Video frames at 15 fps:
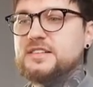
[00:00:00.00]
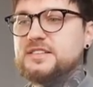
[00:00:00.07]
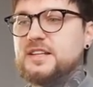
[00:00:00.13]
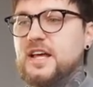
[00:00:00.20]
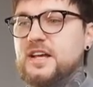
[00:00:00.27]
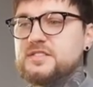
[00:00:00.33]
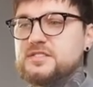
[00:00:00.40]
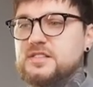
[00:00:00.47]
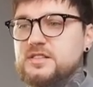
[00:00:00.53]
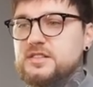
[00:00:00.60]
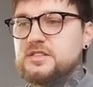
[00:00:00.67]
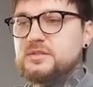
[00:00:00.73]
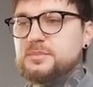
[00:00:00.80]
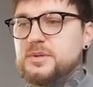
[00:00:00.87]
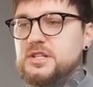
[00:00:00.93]
text
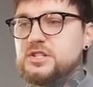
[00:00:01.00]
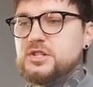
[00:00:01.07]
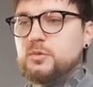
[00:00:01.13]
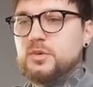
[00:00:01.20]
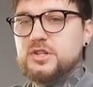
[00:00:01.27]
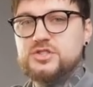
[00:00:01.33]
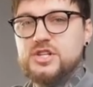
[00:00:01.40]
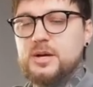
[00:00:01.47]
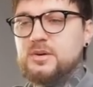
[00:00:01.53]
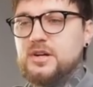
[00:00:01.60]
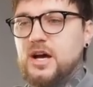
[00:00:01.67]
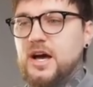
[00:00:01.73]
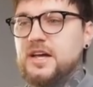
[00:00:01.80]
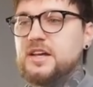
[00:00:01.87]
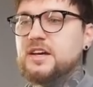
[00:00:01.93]
to speech with
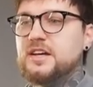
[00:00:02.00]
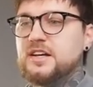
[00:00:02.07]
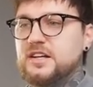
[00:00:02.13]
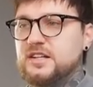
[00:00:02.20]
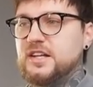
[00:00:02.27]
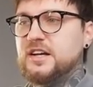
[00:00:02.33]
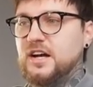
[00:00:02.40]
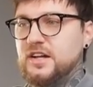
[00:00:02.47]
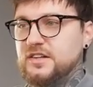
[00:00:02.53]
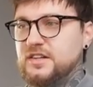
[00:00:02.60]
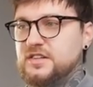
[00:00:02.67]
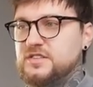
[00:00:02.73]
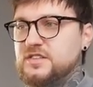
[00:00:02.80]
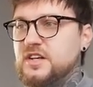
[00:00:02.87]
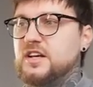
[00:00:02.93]
Gemini, click on
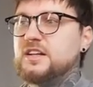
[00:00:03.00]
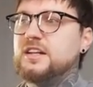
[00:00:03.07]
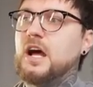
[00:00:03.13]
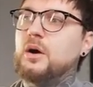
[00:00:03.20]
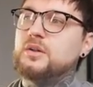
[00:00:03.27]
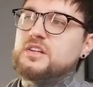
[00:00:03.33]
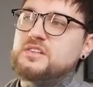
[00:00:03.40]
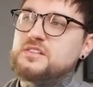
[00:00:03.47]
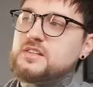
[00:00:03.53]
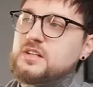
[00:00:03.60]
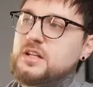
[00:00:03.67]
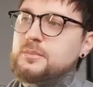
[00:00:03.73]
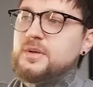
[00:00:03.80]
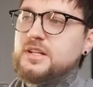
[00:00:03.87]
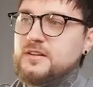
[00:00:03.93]
this. Now, this is a
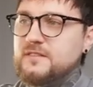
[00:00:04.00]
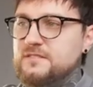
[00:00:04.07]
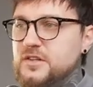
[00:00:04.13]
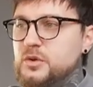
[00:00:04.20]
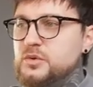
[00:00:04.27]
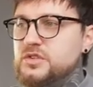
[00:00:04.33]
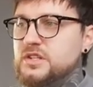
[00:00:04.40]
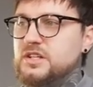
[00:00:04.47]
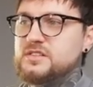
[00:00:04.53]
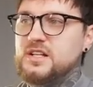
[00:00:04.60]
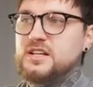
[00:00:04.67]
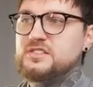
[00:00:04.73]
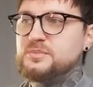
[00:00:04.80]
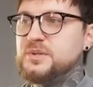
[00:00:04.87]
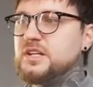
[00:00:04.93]
little bit confusing. It's
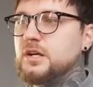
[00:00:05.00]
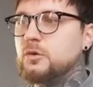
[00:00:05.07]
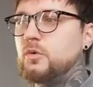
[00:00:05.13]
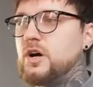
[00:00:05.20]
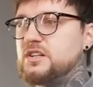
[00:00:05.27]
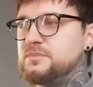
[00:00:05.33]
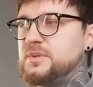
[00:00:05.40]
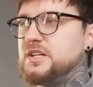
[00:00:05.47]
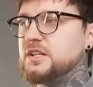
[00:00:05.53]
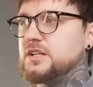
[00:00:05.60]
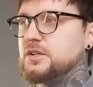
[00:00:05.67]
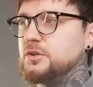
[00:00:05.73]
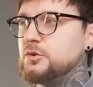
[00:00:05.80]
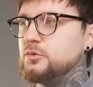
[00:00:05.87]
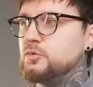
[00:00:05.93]
like speaker 1, speaker
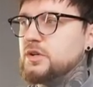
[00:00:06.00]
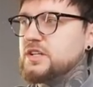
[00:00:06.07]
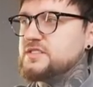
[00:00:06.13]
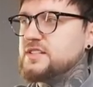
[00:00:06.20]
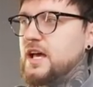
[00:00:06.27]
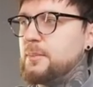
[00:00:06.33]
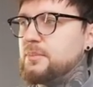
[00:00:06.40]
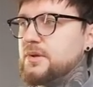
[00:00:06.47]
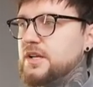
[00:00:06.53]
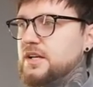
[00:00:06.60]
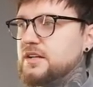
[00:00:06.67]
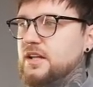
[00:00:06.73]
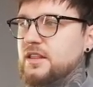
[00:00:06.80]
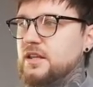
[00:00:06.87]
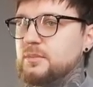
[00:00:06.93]
2, what is
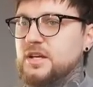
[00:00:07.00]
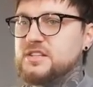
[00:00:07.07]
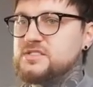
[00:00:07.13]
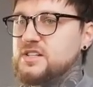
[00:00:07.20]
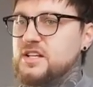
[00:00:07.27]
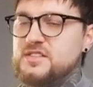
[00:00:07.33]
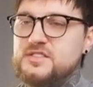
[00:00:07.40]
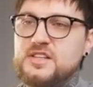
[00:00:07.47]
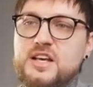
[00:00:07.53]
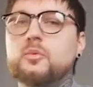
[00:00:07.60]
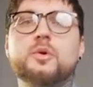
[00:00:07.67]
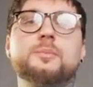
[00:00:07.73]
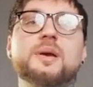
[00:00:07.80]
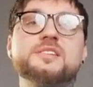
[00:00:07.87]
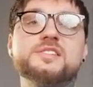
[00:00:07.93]
happening? Nothing makes sense.
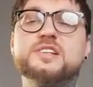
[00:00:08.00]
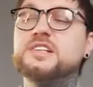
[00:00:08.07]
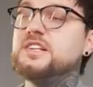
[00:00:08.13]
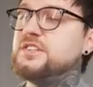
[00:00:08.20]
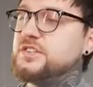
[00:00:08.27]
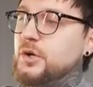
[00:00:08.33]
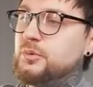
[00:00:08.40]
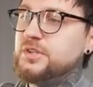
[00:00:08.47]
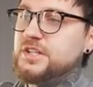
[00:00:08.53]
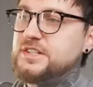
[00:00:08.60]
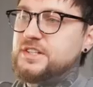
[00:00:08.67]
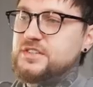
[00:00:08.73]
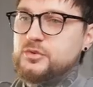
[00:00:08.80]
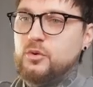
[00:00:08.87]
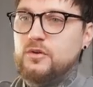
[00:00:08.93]
We basically don't need
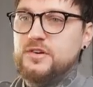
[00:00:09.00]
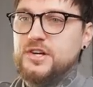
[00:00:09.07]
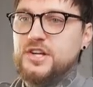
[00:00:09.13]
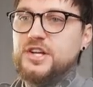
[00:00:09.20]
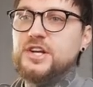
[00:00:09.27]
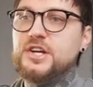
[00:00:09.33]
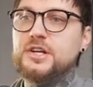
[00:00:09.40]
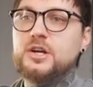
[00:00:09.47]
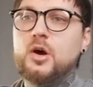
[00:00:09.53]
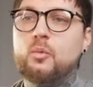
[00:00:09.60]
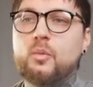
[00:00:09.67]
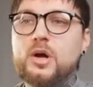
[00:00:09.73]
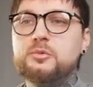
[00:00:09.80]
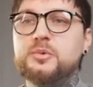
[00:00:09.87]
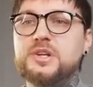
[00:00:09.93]
this over here.
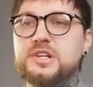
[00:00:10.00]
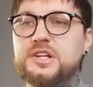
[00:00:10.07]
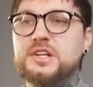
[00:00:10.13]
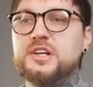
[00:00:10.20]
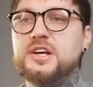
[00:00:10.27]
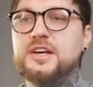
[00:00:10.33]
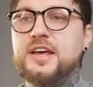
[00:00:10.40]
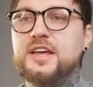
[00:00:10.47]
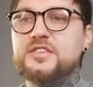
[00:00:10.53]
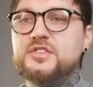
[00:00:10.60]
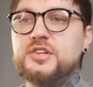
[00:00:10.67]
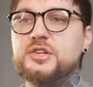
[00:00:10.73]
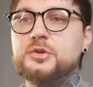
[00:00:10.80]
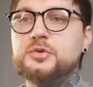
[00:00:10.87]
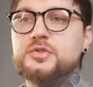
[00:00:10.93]
What we need is
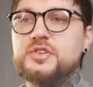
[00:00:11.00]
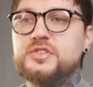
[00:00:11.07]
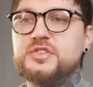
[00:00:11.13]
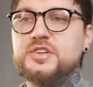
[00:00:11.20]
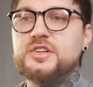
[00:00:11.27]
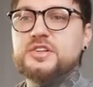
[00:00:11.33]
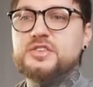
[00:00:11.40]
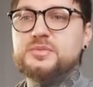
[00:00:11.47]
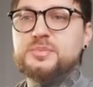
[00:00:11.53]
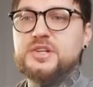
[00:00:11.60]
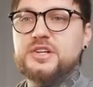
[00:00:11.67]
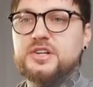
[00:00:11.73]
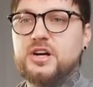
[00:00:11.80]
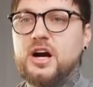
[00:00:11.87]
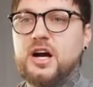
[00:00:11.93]
to use the single
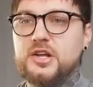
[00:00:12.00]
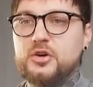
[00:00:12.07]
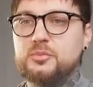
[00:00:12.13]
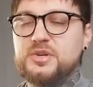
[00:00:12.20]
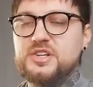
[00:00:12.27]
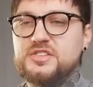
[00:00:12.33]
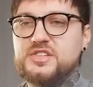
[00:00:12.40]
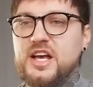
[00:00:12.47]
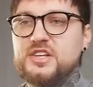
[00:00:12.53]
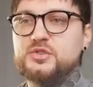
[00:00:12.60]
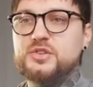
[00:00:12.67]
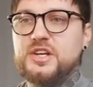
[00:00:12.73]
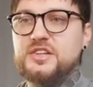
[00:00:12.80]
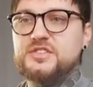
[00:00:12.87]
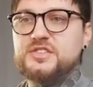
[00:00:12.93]
speaker audio, because as
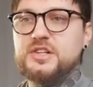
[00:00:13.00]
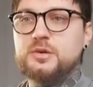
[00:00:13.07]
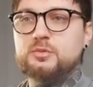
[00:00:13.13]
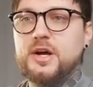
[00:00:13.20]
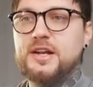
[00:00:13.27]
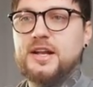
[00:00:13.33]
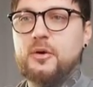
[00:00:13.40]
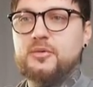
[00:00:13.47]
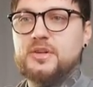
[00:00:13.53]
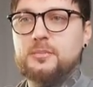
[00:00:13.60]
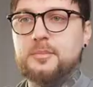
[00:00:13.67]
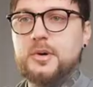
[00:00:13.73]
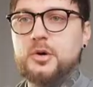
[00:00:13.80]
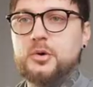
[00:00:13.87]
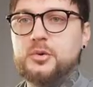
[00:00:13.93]
you can see right now, the
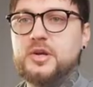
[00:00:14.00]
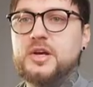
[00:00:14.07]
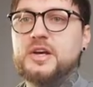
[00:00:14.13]
mode